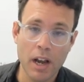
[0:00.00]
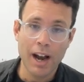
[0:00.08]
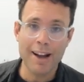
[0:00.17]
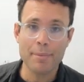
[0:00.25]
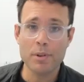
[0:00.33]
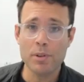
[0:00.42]

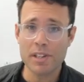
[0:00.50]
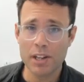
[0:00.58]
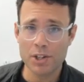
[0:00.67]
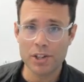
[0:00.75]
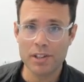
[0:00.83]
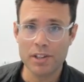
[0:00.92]
I've been
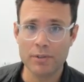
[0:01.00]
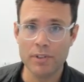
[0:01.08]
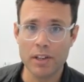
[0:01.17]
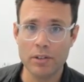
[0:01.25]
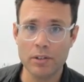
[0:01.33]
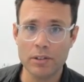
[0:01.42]
researching this
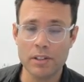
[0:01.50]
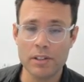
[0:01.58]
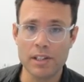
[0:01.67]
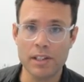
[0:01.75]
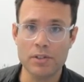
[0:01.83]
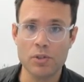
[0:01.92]
field
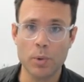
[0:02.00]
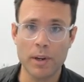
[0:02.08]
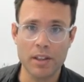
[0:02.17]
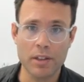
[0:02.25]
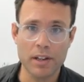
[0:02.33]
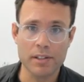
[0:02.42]
since
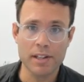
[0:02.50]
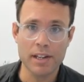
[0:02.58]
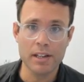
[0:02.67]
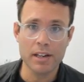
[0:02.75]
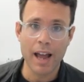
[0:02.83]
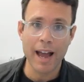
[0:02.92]

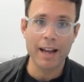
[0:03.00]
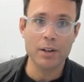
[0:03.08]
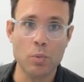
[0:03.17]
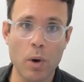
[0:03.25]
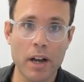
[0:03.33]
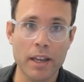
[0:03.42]
2013 and
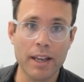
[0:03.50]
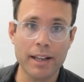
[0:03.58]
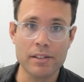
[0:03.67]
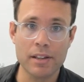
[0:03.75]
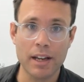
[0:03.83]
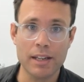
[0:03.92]
working
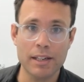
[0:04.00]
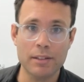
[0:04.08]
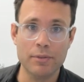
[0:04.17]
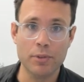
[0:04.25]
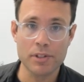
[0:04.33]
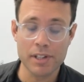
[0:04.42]
inside it
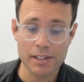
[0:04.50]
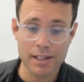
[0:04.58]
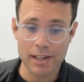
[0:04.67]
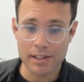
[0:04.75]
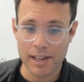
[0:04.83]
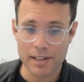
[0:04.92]
for six
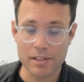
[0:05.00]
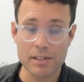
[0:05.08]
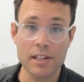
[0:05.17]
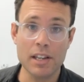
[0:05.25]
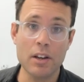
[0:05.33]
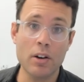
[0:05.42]
years as the
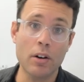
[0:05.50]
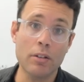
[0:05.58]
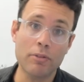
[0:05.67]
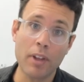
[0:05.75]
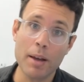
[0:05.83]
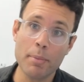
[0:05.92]
CEO of
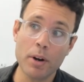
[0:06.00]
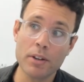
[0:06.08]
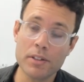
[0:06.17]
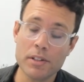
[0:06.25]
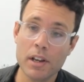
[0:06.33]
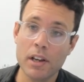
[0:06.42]

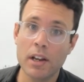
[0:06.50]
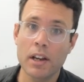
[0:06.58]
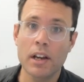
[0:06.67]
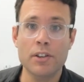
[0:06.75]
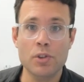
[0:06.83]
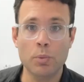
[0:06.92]
Flybox.
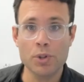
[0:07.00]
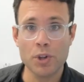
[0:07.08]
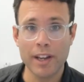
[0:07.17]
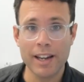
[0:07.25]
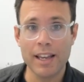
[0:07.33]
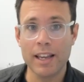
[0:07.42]
So, what you're
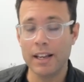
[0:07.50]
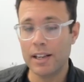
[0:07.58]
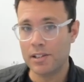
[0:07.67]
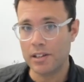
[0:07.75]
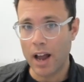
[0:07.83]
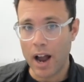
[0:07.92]
getting here
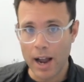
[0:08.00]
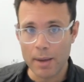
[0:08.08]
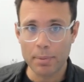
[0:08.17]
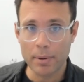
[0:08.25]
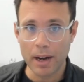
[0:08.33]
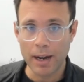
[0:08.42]
isn't
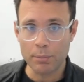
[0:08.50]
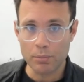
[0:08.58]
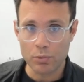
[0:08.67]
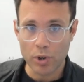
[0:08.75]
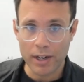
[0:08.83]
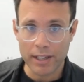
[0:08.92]
hype. I'm
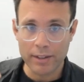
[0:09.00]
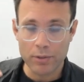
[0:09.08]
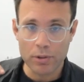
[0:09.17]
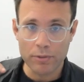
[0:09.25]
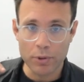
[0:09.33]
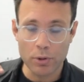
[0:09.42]
trying to give you
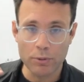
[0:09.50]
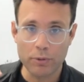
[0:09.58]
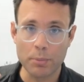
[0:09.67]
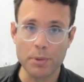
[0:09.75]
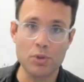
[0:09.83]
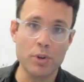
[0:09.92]
the view
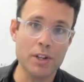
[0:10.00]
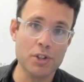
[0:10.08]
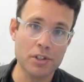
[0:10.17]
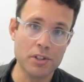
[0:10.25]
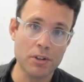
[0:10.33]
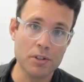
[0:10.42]
from the
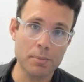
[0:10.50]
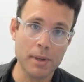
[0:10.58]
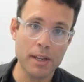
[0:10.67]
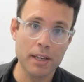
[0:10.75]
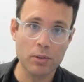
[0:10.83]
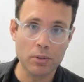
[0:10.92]
trenches, so to
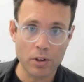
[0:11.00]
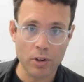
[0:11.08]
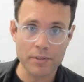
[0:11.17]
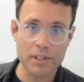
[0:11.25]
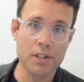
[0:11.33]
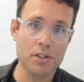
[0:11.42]
speak, and all the
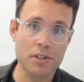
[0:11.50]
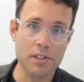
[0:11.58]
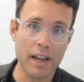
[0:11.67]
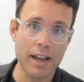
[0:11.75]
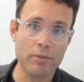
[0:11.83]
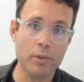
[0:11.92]
conversations I
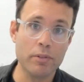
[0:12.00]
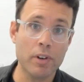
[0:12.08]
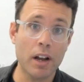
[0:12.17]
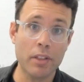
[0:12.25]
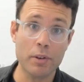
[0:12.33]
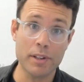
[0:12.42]
have with
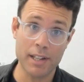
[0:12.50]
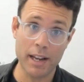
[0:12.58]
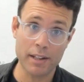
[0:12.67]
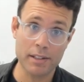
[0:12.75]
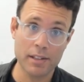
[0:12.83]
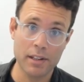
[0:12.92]
other
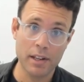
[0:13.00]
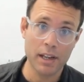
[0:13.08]
execs.